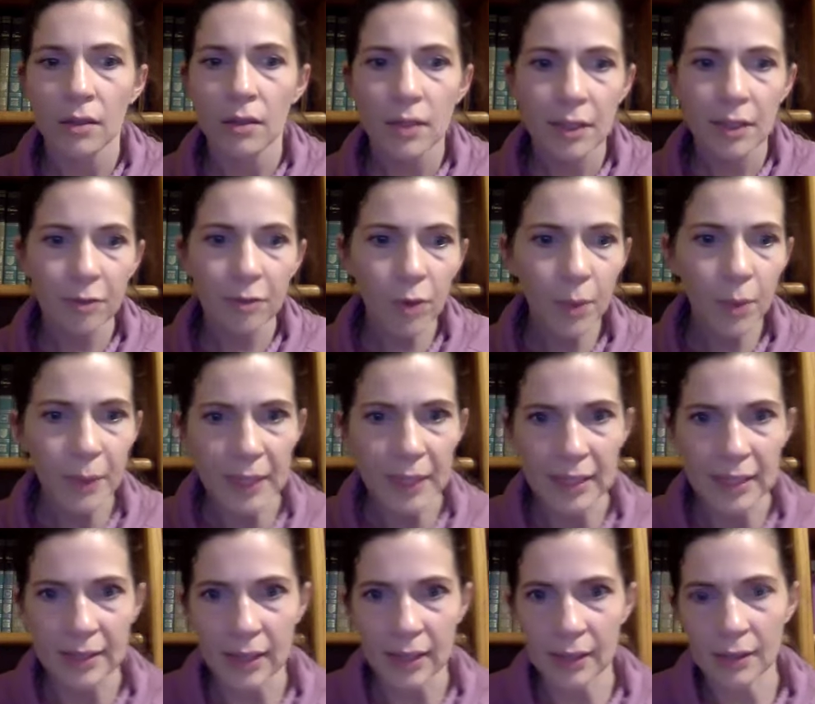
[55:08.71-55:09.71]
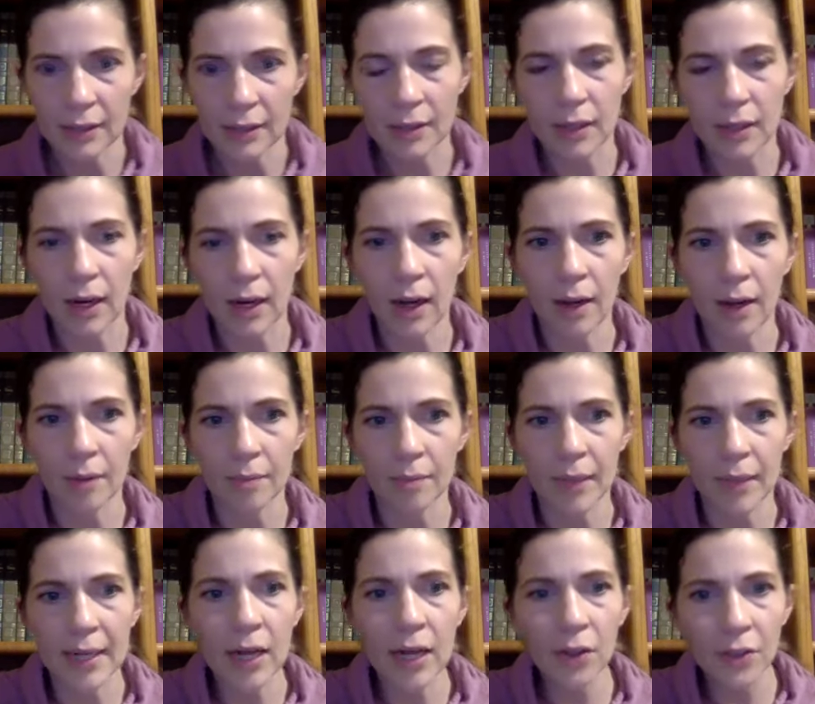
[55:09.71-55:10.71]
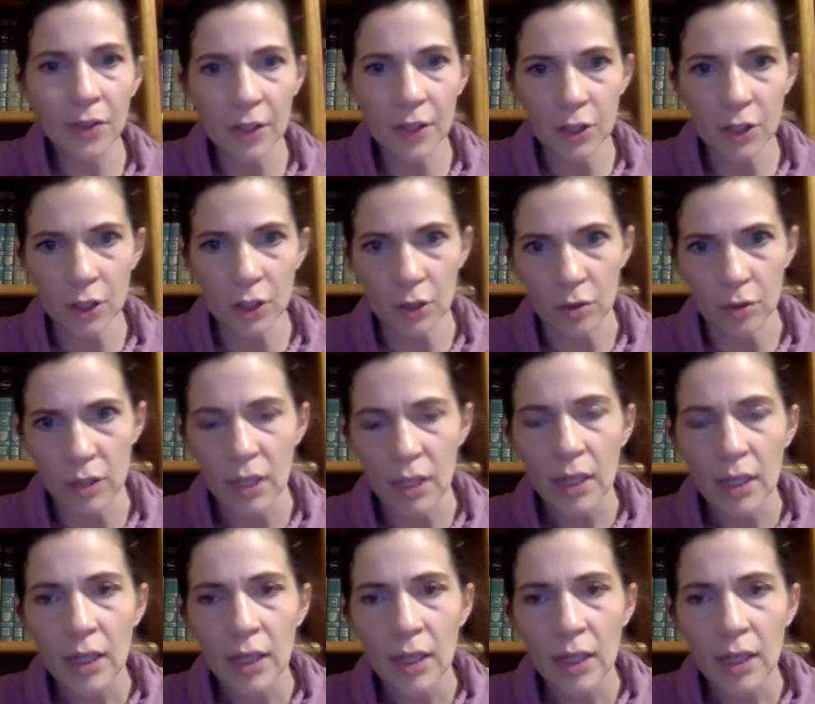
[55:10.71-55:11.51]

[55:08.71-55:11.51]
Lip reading: deformities and health issues.